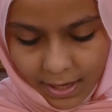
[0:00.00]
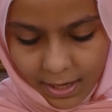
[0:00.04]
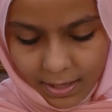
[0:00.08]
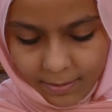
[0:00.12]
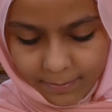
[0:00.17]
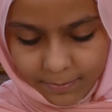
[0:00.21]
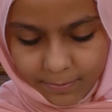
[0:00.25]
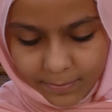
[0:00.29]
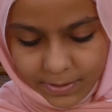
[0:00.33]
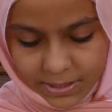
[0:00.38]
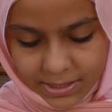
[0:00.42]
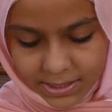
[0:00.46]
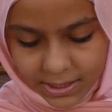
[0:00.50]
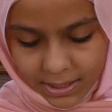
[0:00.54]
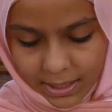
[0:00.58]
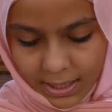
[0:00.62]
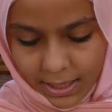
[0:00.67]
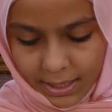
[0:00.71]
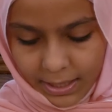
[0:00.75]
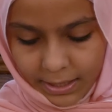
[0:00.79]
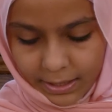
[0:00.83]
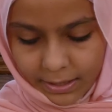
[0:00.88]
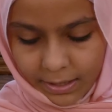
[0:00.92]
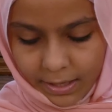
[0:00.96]
and Miss
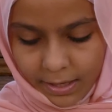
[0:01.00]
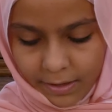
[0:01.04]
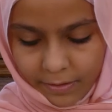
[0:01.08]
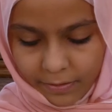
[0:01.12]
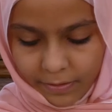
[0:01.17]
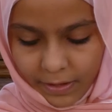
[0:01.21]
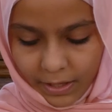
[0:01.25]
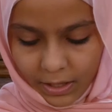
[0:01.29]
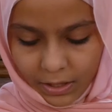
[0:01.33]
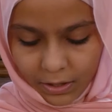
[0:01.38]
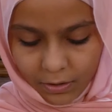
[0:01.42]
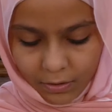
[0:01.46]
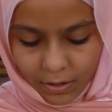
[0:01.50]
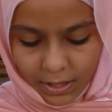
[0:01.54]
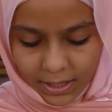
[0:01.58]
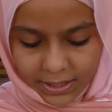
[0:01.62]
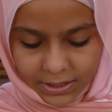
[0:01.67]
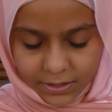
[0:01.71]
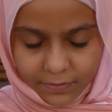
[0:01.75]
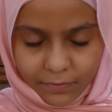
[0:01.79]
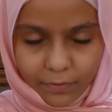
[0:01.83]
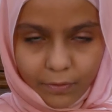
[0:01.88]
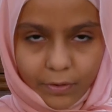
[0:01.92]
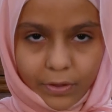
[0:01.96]
Kayed. Thank you
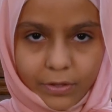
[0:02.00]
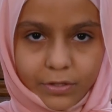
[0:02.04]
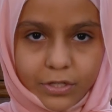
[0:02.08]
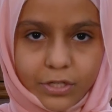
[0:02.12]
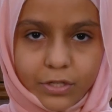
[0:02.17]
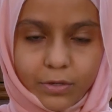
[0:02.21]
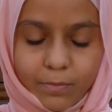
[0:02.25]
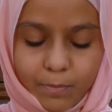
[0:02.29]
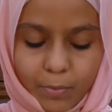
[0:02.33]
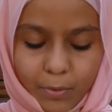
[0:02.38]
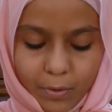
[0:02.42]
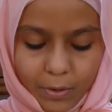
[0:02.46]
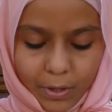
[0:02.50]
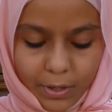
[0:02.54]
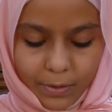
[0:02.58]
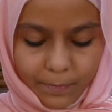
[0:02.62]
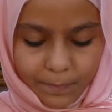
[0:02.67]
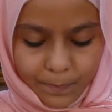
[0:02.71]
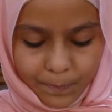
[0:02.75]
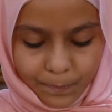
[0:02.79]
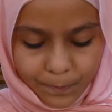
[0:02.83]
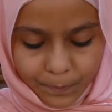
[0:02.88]
guys for the support.